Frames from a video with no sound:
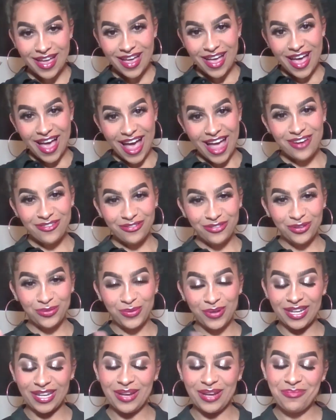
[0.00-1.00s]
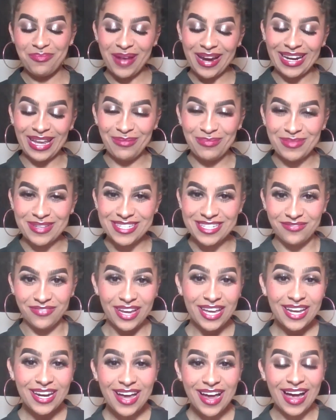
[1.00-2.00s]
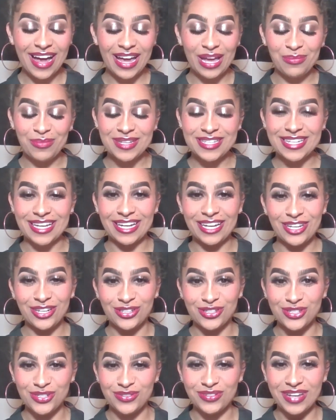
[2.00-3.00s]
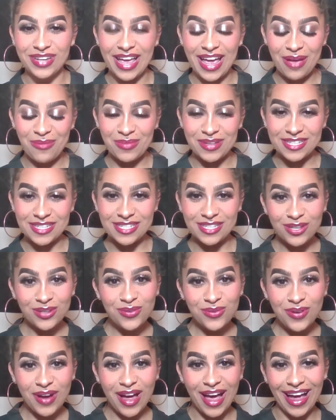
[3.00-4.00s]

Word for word: Hi everyone, my name is Savannah. I am a second year student at MSU.